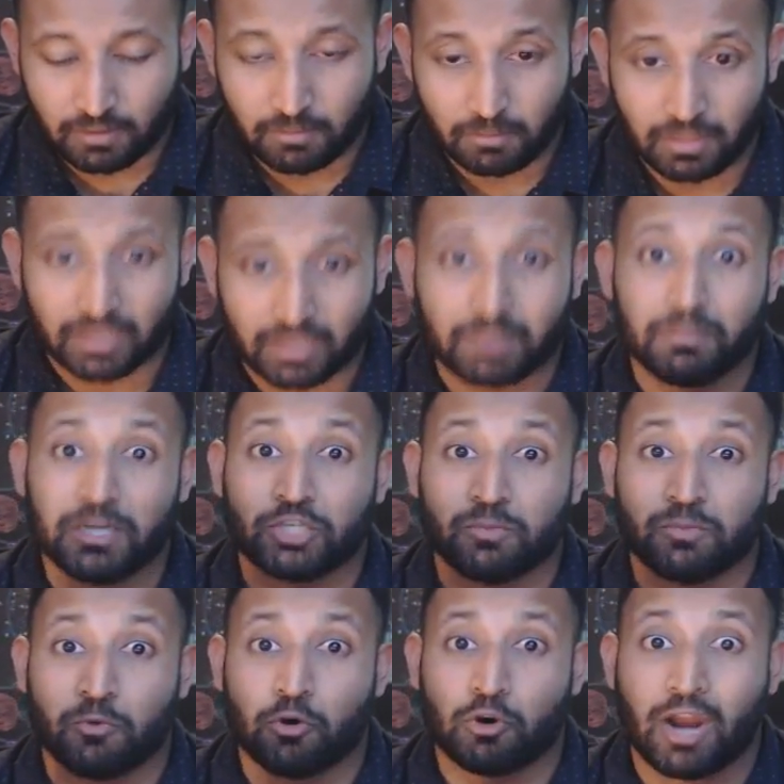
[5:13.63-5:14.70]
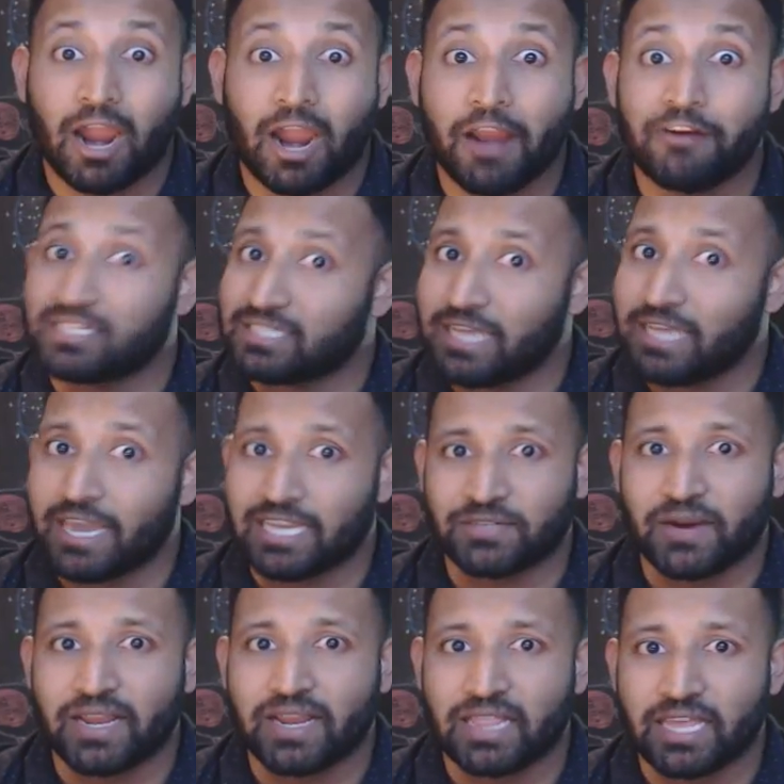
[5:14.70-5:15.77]
like much more higher stakes,
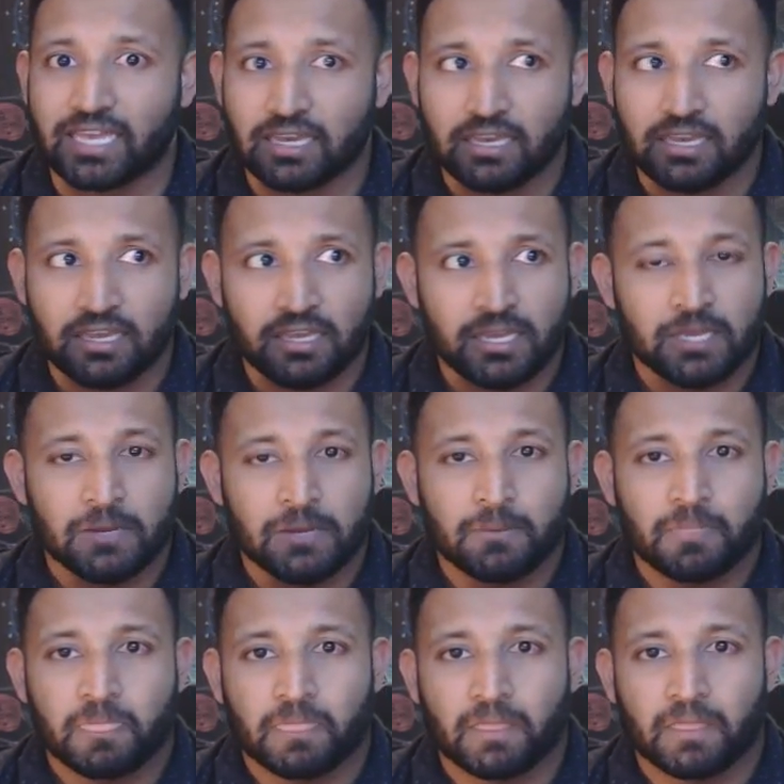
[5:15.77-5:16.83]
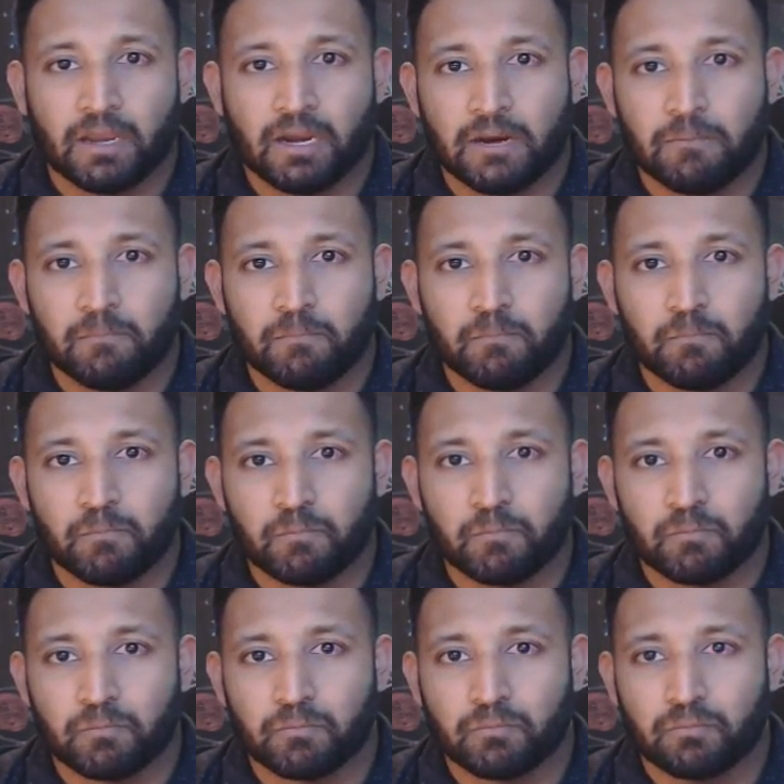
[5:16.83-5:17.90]
right? Like,
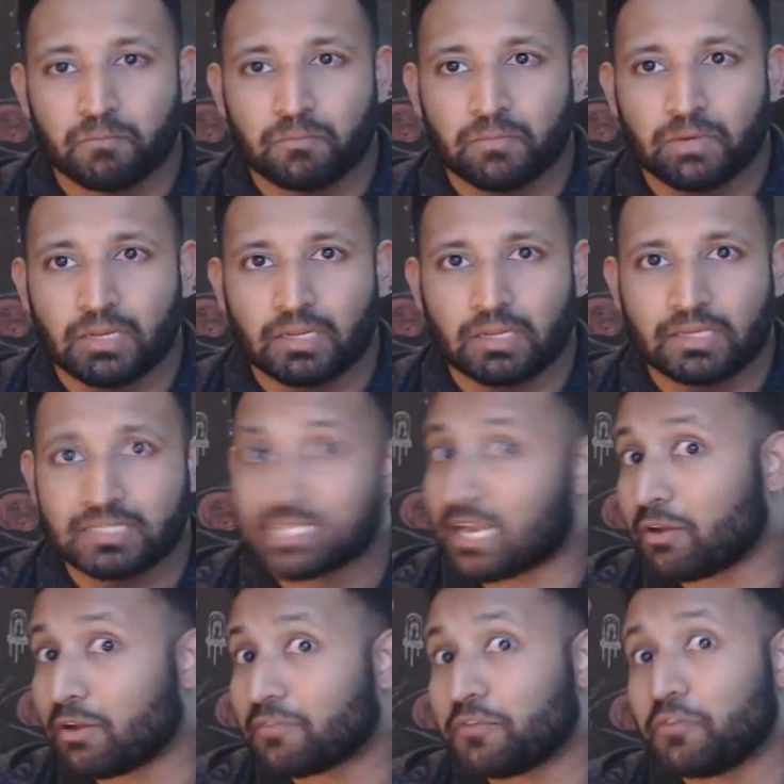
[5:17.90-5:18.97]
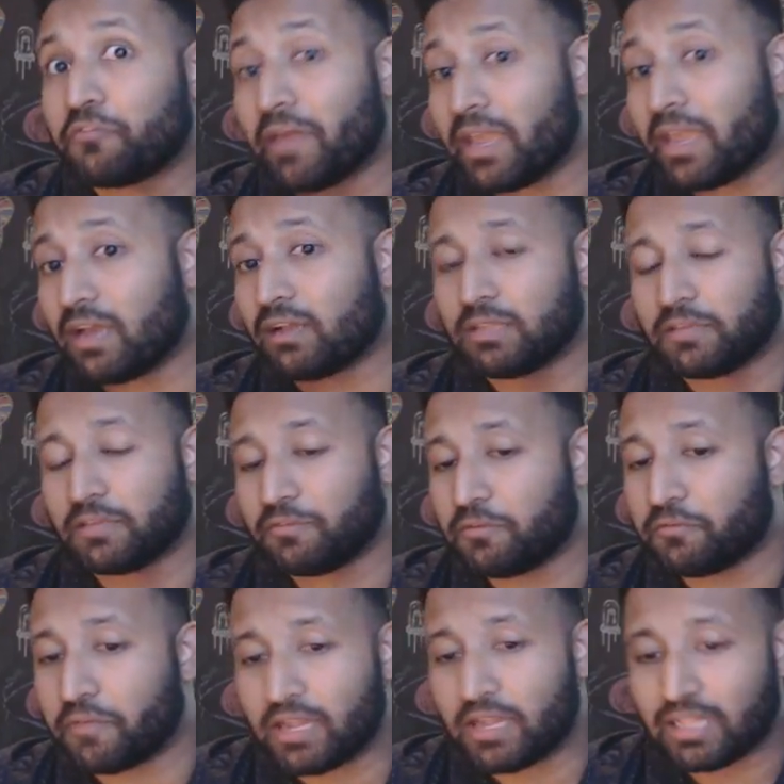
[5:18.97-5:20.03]
because now if you fail
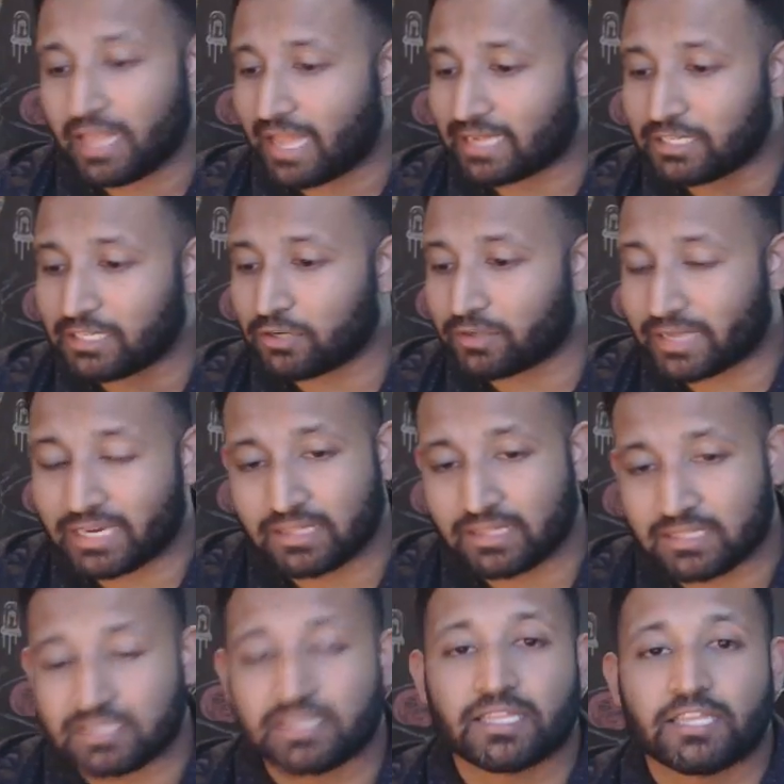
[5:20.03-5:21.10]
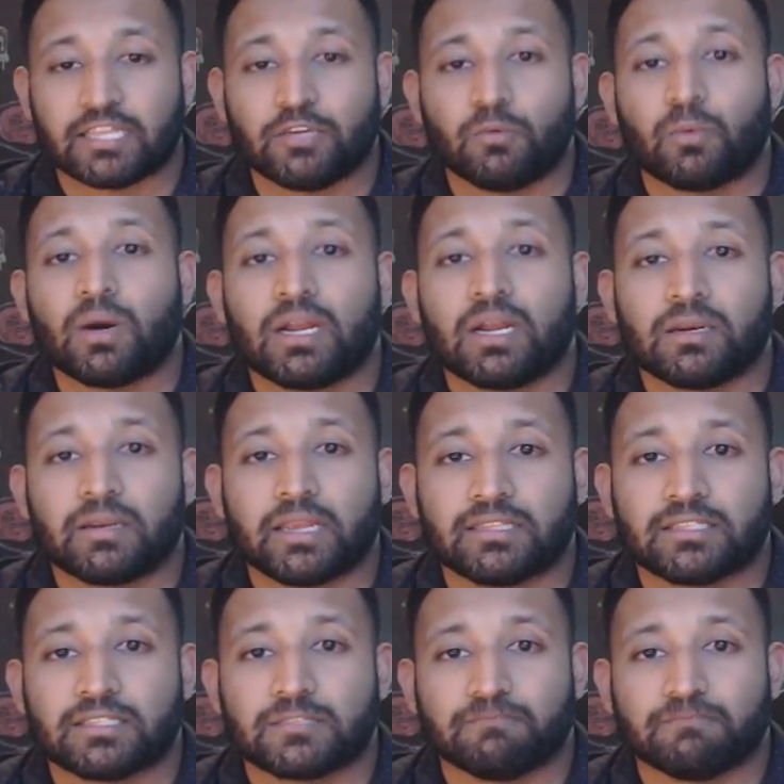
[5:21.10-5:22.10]
at getting this thing that you want, it's